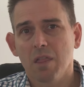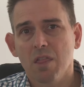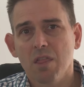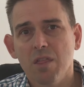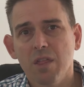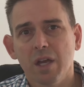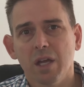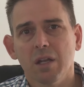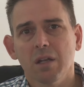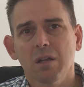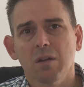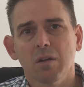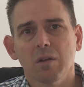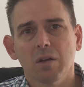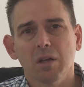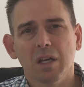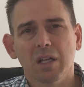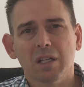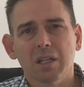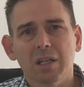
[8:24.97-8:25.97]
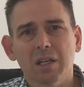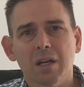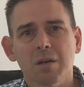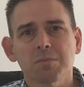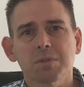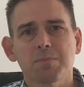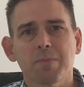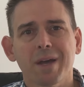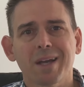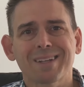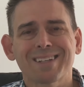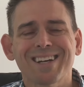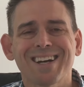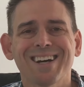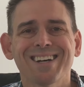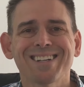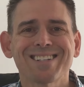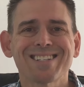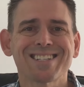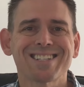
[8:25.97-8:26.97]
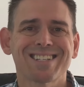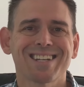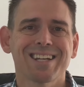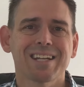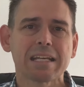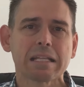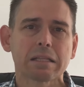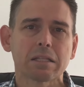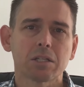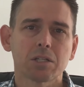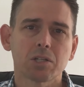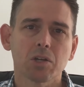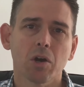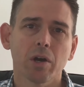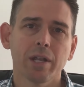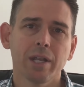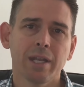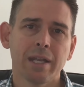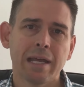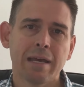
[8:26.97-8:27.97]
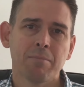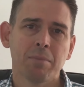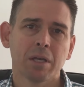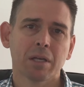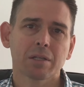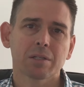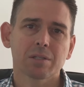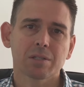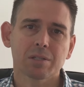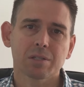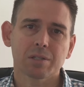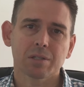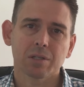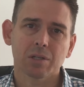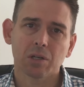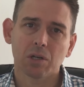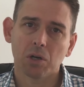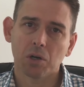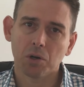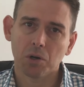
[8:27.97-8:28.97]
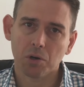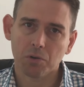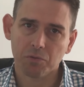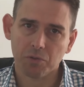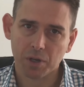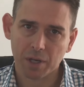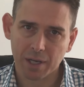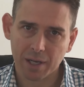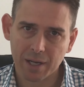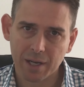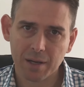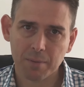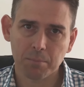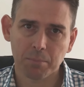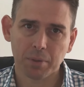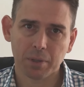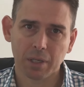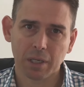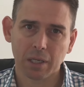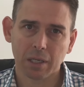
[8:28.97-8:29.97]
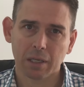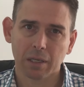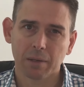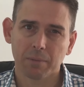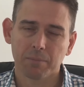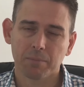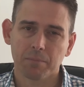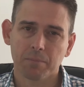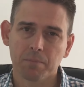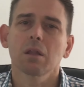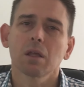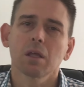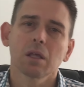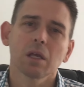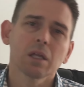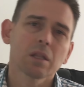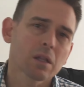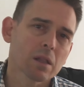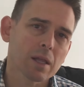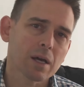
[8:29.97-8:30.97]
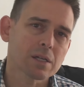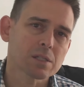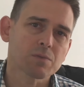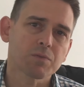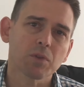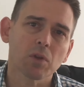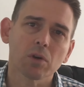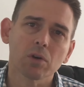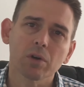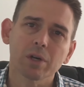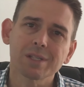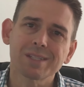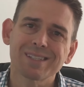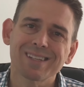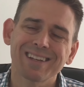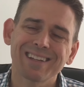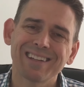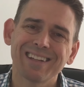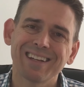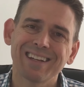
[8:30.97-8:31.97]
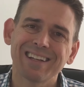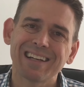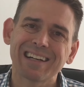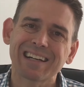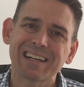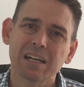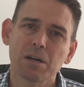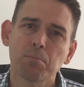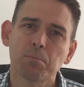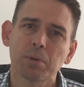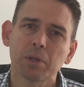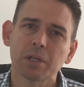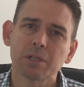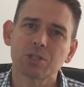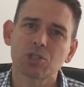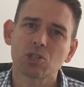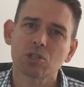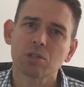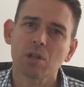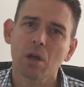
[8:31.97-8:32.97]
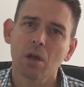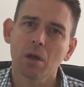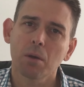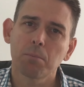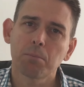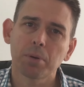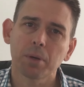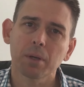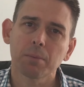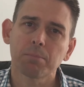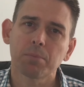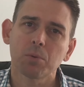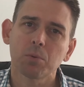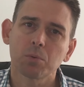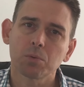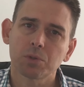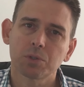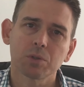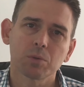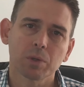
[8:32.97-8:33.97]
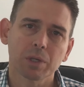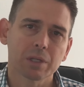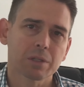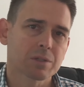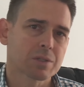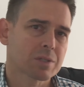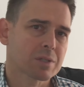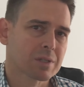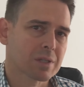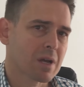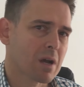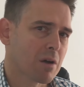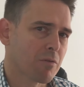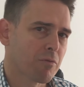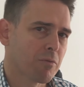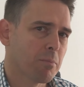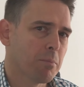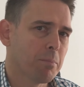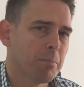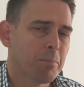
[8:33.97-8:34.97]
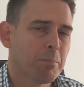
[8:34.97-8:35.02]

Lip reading: then it comes back to understanding the dynamics of a company. In the last vlog, I said that a company is just people doing stuff,